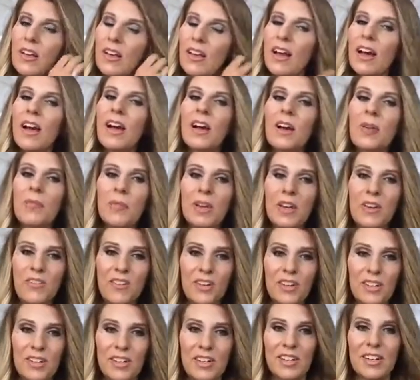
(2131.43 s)
If
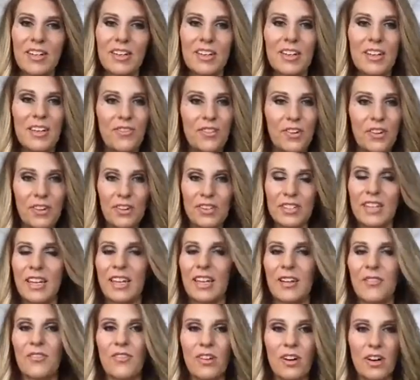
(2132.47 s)
you're signed
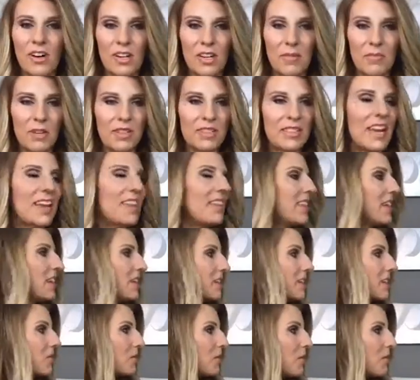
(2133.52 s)
up for our emails, I think
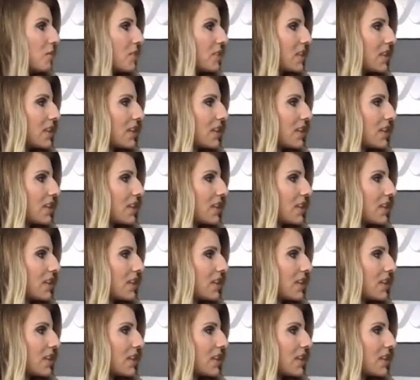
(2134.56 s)
did we put the